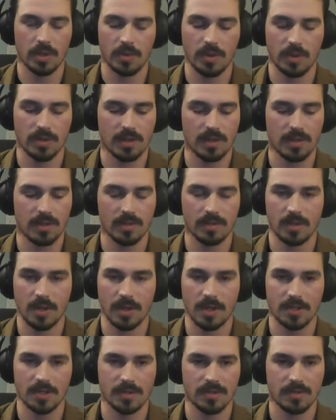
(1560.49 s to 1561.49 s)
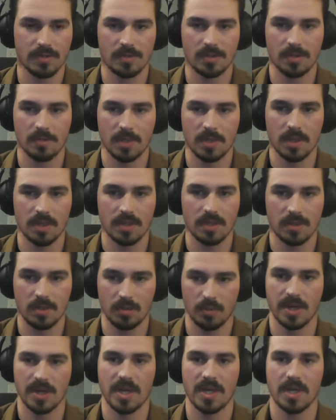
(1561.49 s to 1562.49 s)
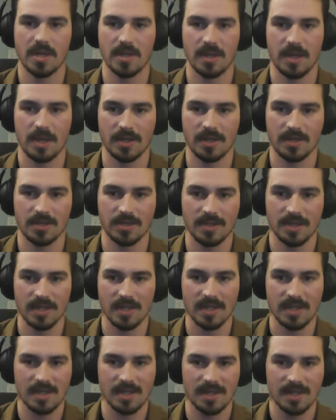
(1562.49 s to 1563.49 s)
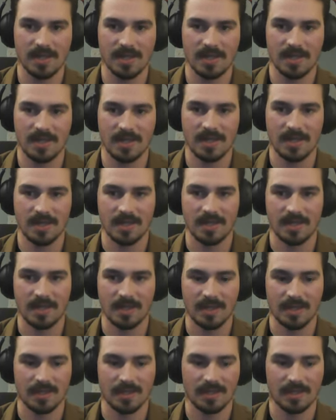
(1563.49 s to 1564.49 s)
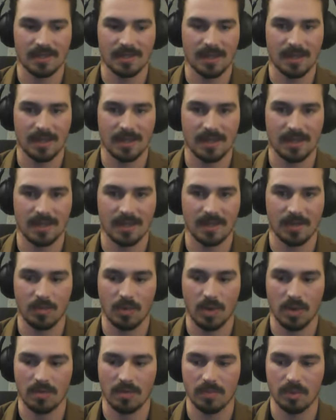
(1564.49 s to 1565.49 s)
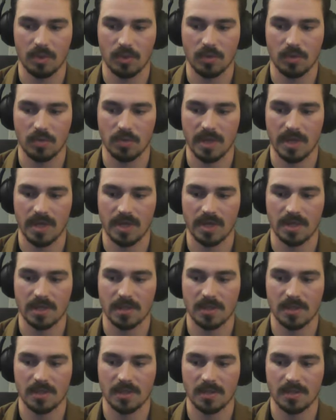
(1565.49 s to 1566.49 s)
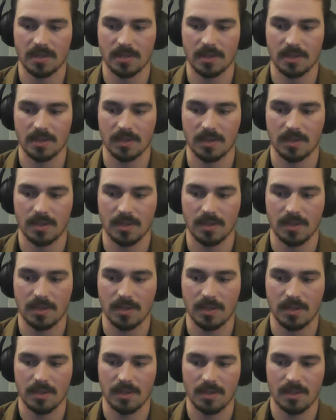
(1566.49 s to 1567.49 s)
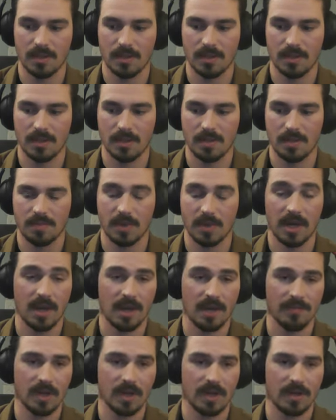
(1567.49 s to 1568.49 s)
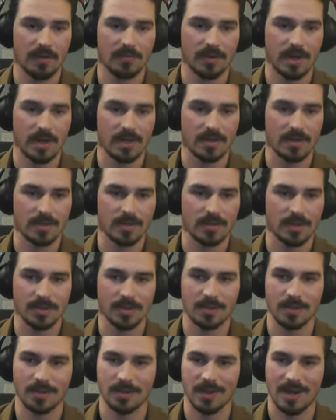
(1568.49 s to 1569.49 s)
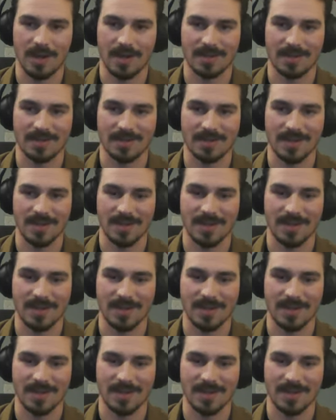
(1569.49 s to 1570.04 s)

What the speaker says: worth it. I just submitted 3 actually and the one pulled away. So, but I've got a friend who's also got